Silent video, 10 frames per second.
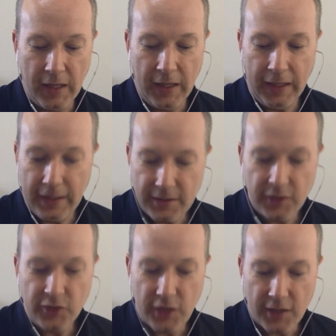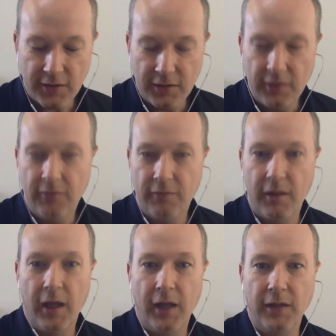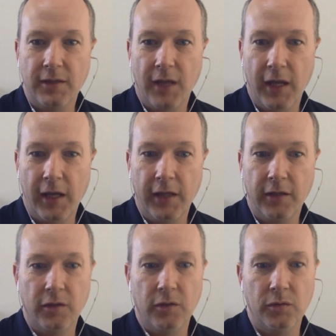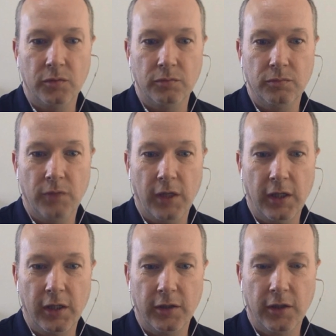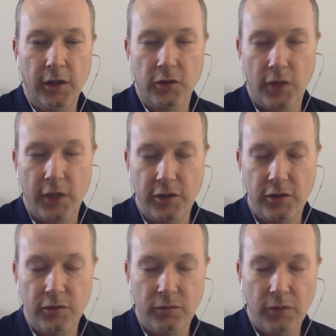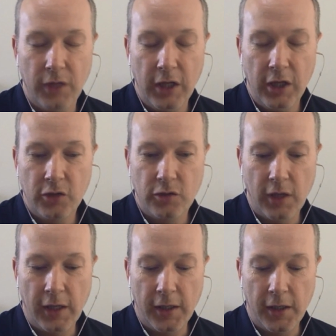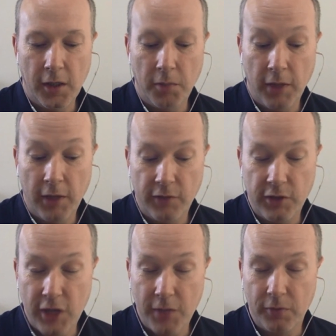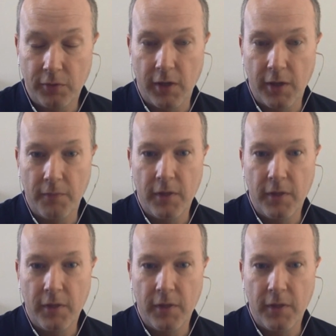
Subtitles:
he suggested that I go try to apply for the JET program.